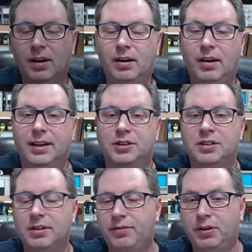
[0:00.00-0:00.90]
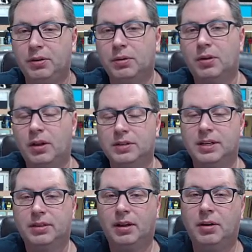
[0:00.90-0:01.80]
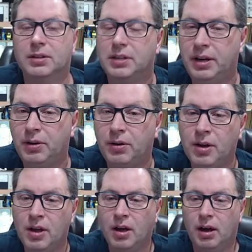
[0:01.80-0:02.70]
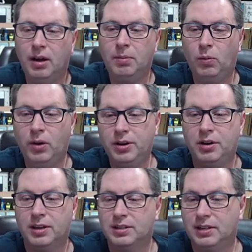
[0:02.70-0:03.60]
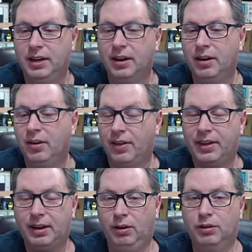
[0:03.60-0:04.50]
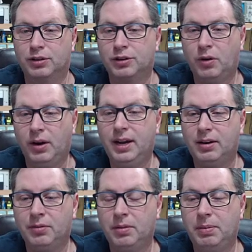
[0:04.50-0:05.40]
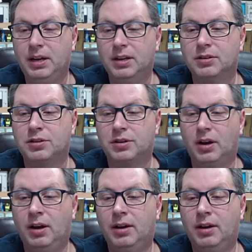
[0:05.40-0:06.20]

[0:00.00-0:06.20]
All right, just a few closing thoughts here. One, you can see it here. I think it looks great on the bench.